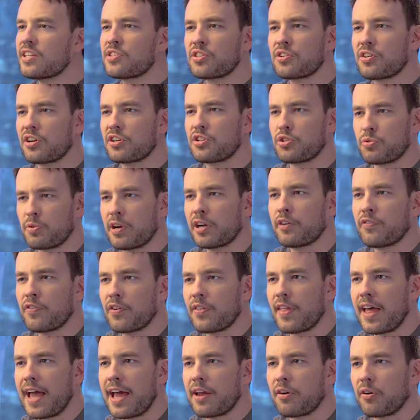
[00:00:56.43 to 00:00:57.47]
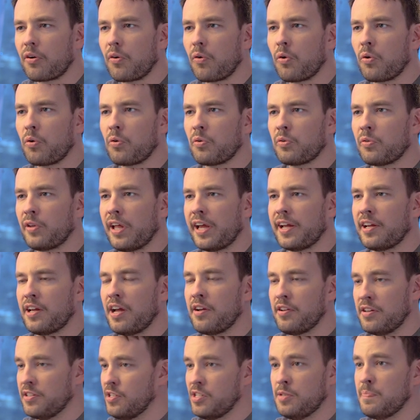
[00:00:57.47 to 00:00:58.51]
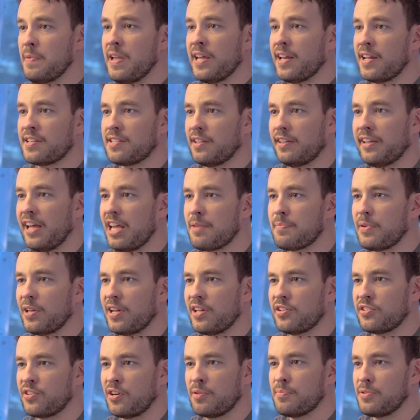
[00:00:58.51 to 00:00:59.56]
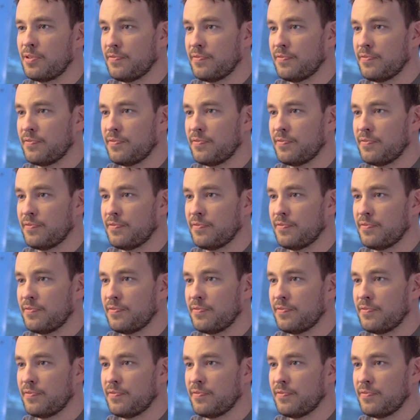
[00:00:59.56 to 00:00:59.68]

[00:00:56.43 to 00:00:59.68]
is there a trick for that? Or like, speaking as a layman in terms